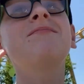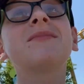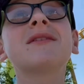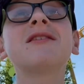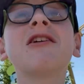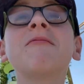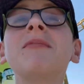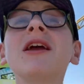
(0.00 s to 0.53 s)

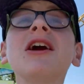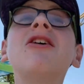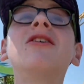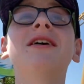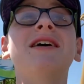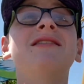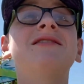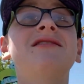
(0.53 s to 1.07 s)
To be
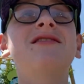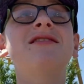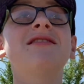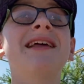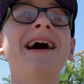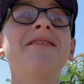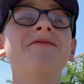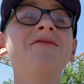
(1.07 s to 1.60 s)
honest,
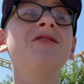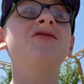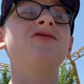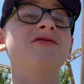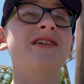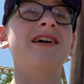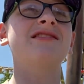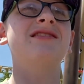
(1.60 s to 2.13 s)
that food
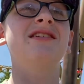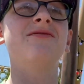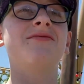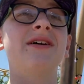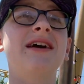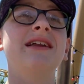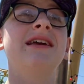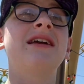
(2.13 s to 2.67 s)
was actually
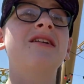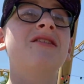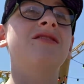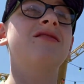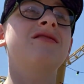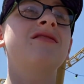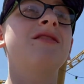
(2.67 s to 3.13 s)
really good.